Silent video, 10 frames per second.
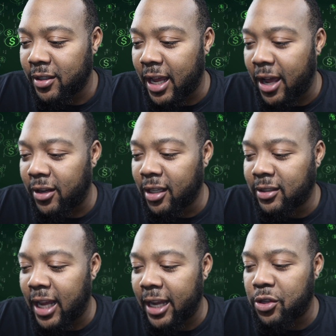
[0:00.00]
Now, it
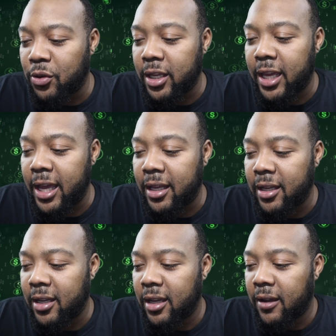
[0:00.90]
looks like you can get
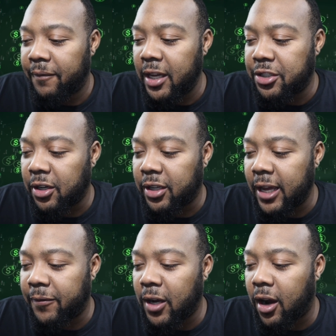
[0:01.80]
featured
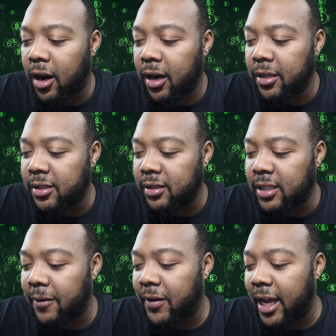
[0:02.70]
gift cards and
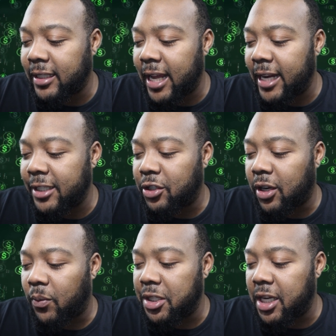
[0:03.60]
stuff like that you
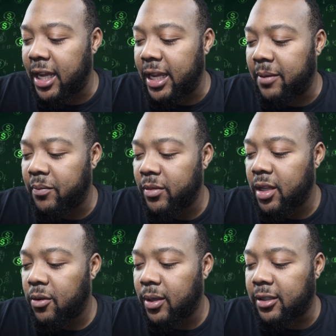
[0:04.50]
can redeem
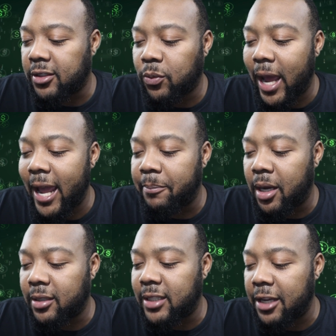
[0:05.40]
with the
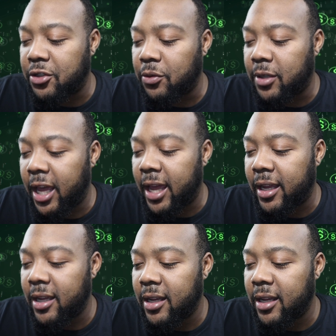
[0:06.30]
Swagbucks that you get.